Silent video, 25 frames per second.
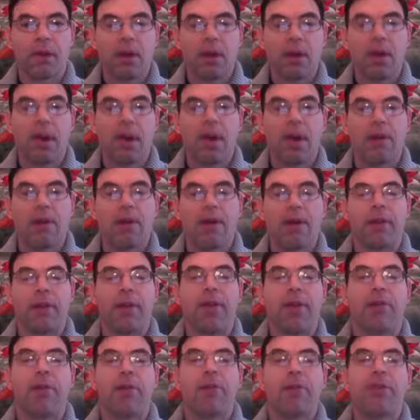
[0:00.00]
Okay, the
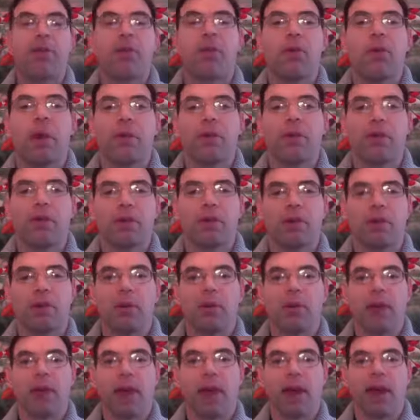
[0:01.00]
first question that we
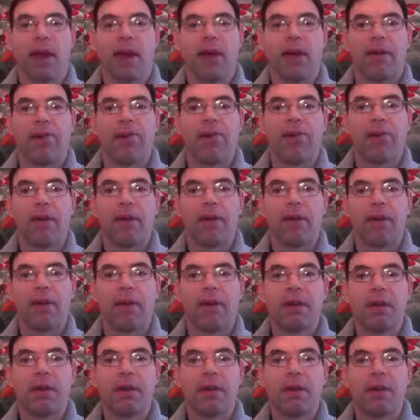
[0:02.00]
have
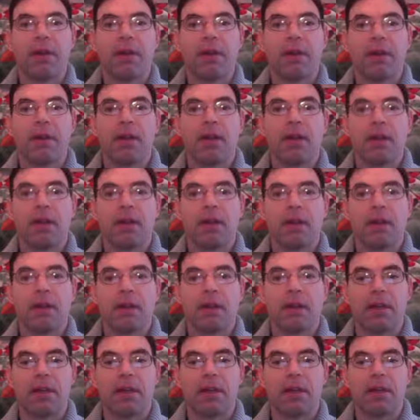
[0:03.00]

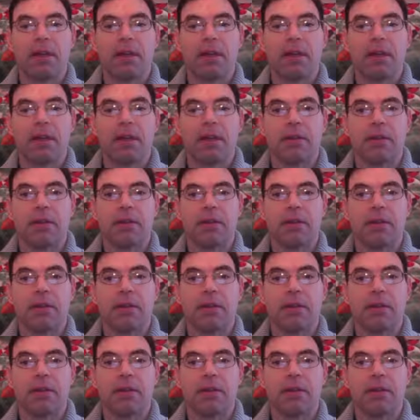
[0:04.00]
is,